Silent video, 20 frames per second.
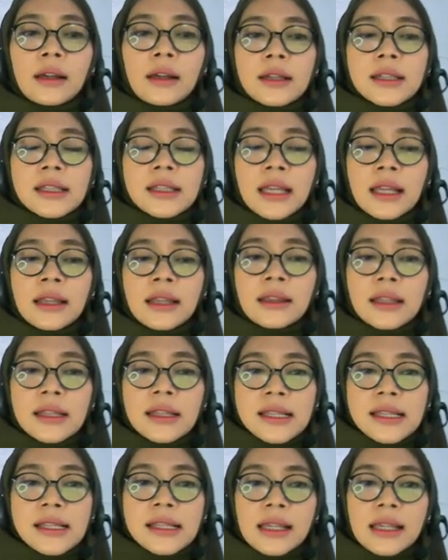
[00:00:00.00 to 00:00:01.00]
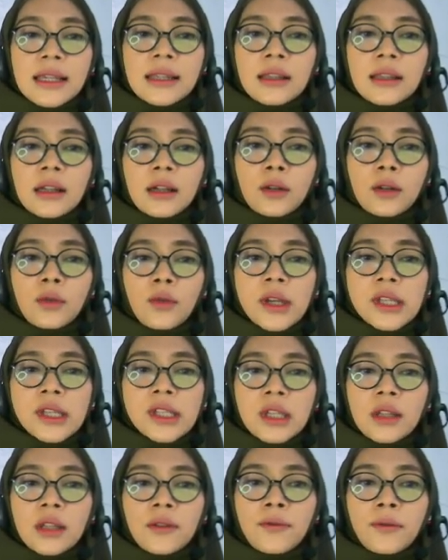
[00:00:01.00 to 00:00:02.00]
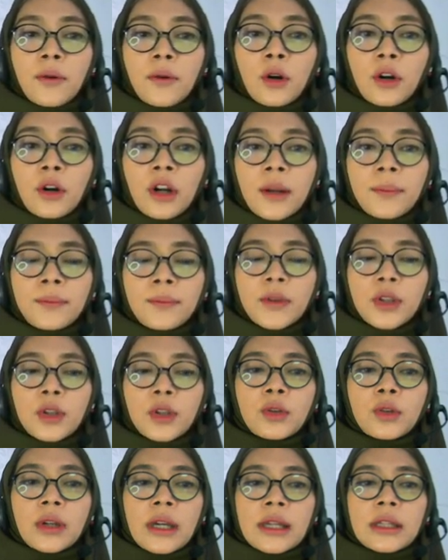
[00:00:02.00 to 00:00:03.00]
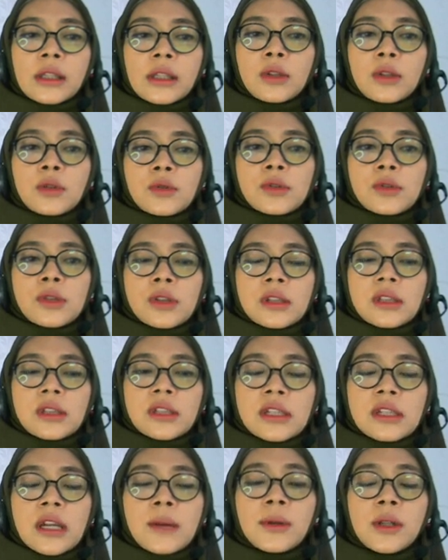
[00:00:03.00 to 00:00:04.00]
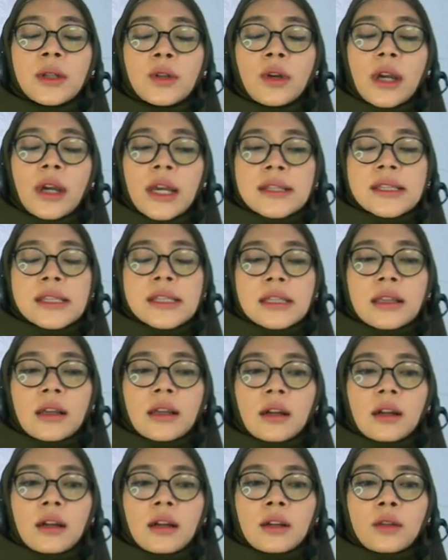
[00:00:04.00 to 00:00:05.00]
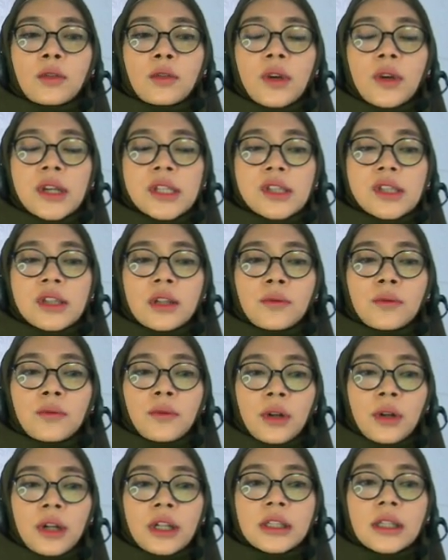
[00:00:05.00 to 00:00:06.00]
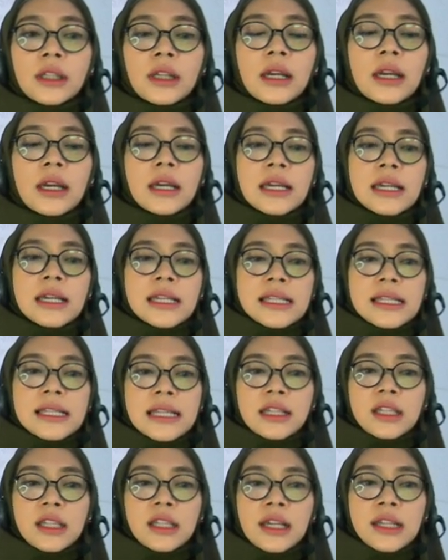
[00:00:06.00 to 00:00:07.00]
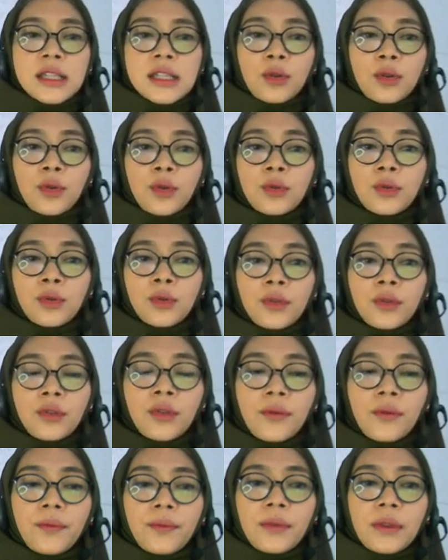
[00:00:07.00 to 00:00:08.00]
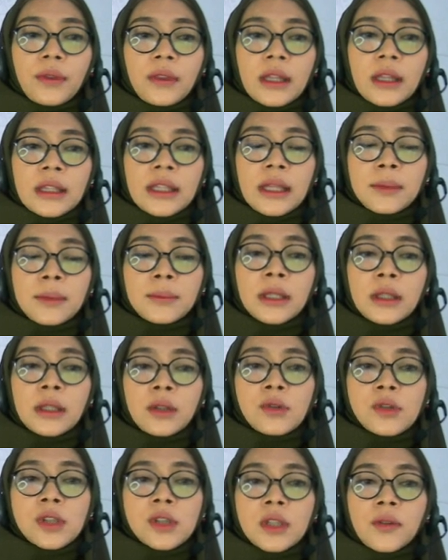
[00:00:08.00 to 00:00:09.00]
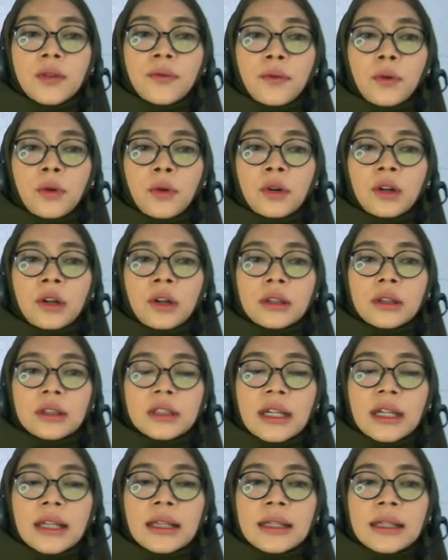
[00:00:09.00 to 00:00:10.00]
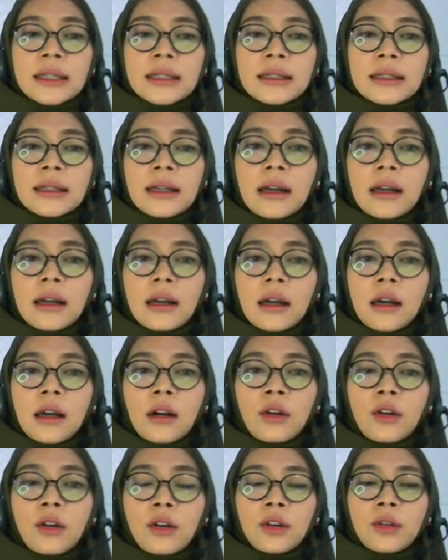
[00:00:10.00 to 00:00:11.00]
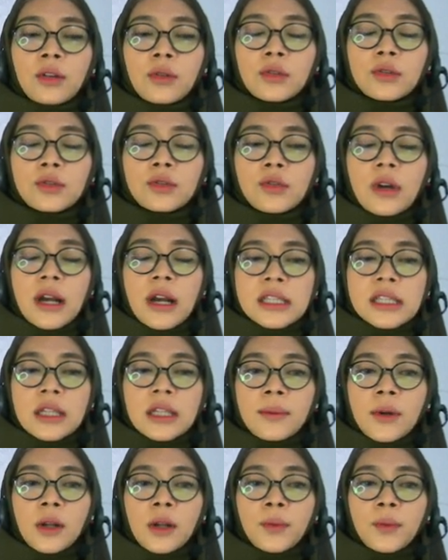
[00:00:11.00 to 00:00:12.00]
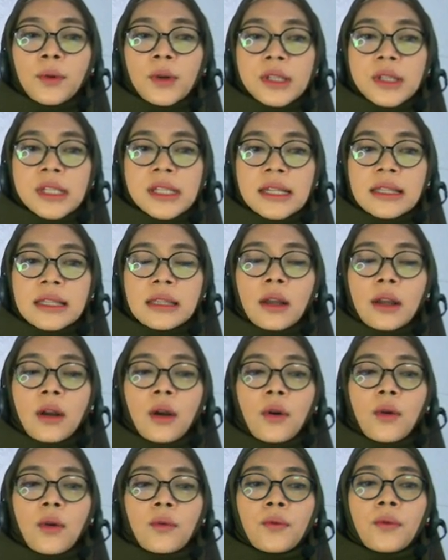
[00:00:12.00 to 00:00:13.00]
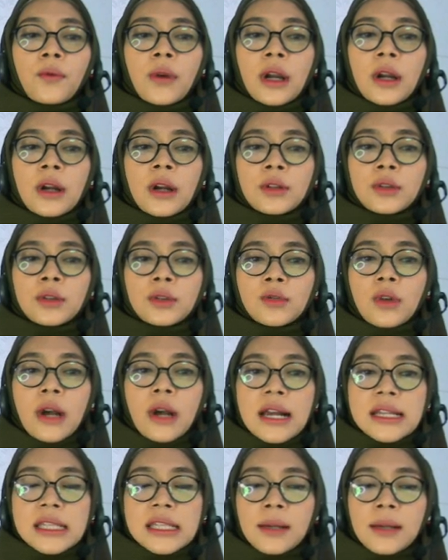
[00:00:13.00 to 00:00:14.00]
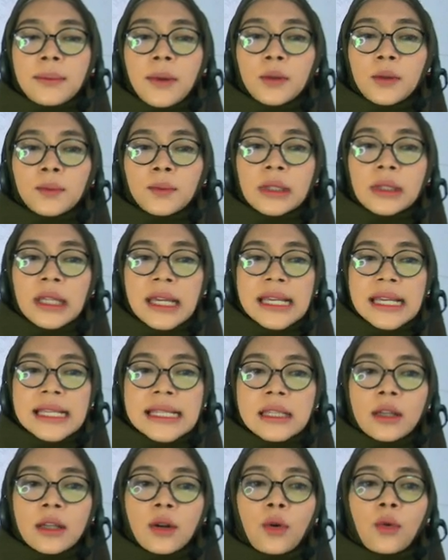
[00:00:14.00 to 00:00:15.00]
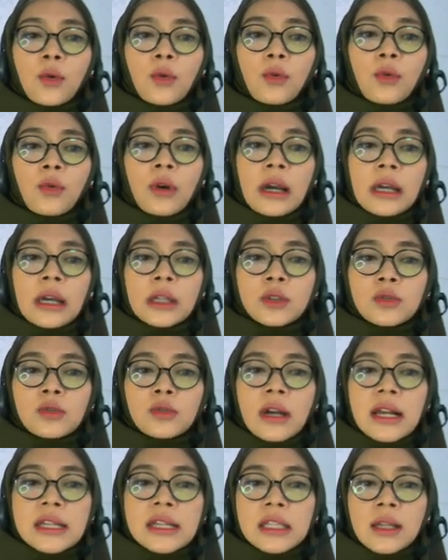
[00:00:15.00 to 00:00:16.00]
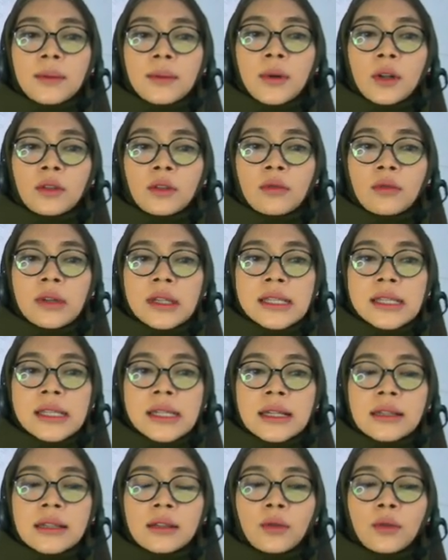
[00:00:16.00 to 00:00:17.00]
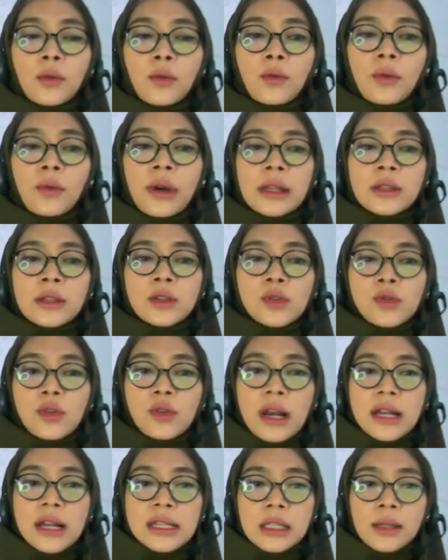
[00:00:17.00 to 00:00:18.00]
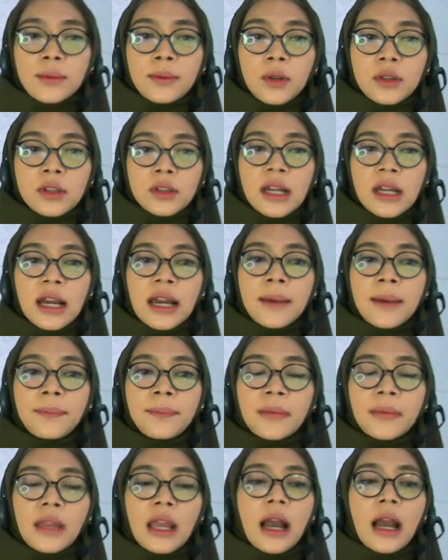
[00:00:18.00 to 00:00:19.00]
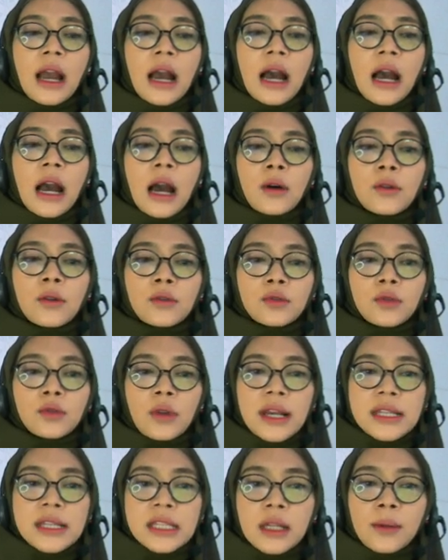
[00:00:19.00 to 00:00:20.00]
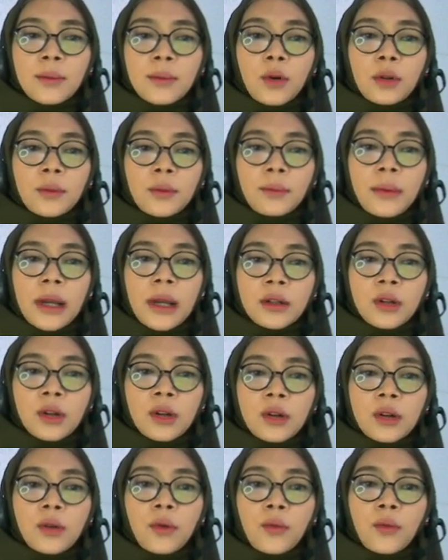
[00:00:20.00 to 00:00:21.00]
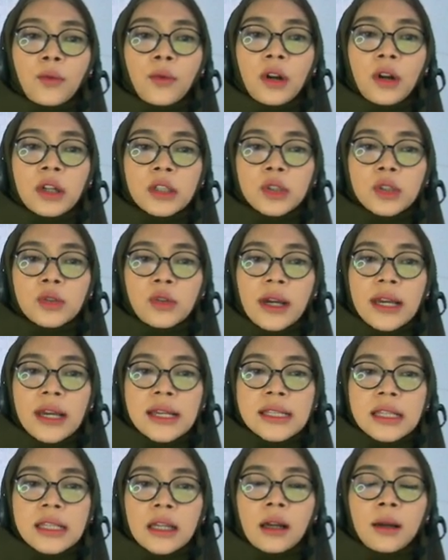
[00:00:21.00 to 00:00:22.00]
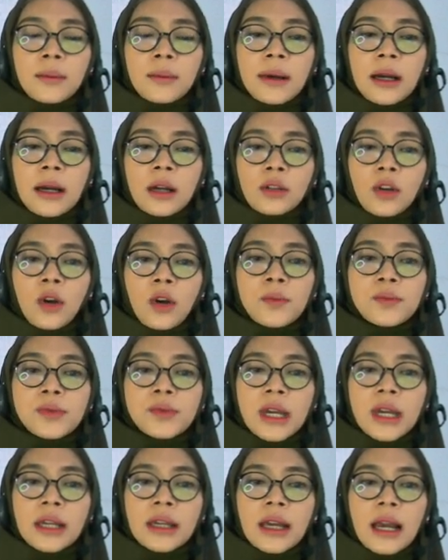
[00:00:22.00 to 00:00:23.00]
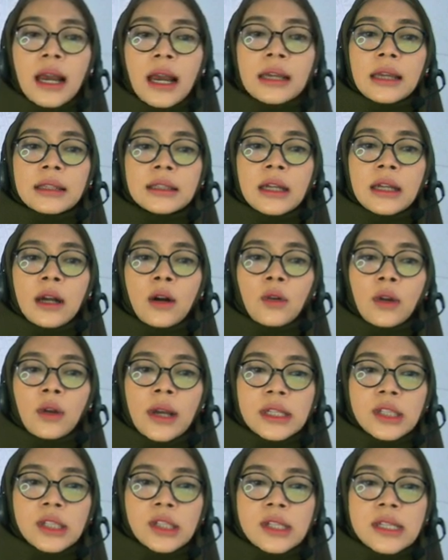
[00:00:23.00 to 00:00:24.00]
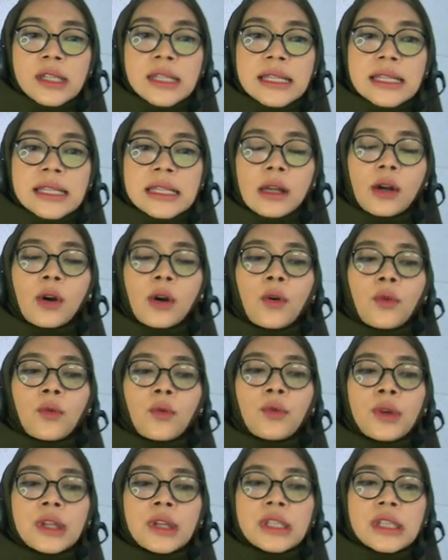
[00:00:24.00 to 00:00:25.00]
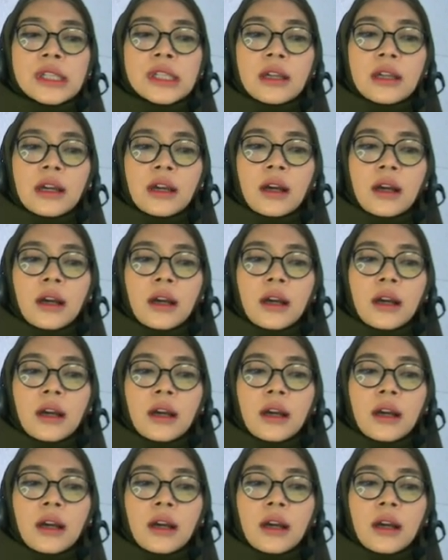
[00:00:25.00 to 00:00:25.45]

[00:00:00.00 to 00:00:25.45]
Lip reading: a sentence in a question form, you can use WH question word such as who, that can be used for telling or to ask about person, where to ask about place, why to ask about reason, when to ask about time, how to ask about manner, what to ask about object, idea or actions, which